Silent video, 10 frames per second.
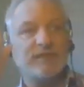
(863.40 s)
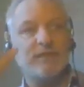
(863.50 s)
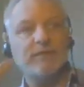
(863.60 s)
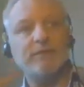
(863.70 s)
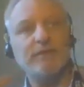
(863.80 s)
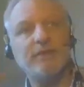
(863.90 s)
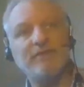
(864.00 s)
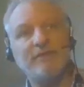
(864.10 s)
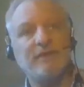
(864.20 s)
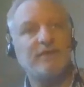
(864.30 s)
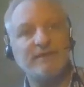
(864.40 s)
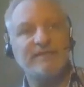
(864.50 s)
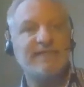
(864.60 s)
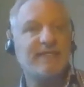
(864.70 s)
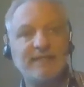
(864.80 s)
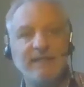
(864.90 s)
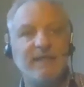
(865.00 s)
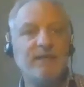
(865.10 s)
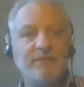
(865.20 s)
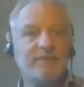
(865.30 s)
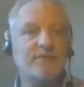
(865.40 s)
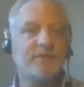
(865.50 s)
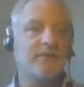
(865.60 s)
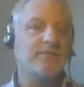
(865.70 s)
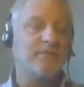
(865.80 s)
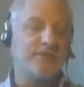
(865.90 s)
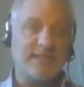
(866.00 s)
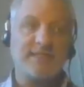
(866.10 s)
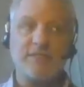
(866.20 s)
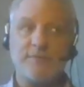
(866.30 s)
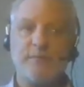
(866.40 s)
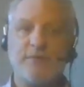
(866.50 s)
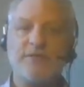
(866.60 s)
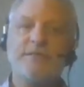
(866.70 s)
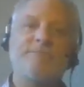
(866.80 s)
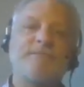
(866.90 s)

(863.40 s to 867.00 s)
with the sexy name is translation memories.